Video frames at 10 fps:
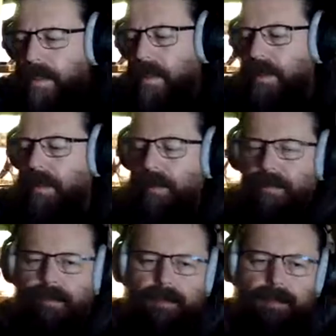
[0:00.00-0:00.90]

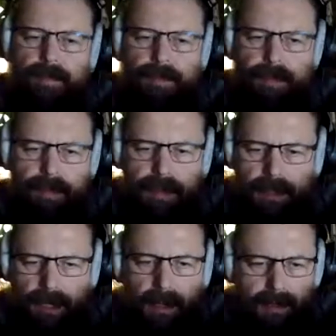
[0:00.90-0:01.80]
I'm
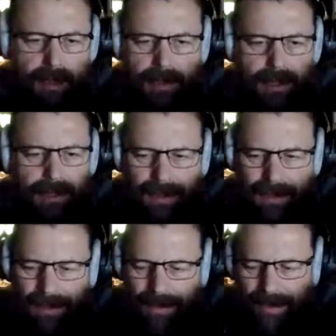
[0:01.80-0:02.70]
never going
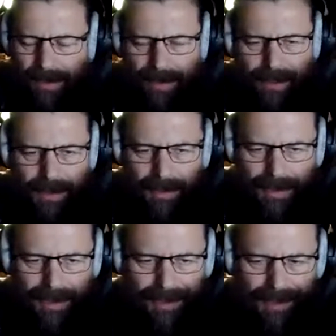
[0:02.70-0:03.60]
to go
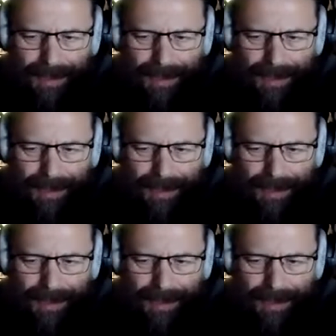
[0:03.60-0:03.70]
there.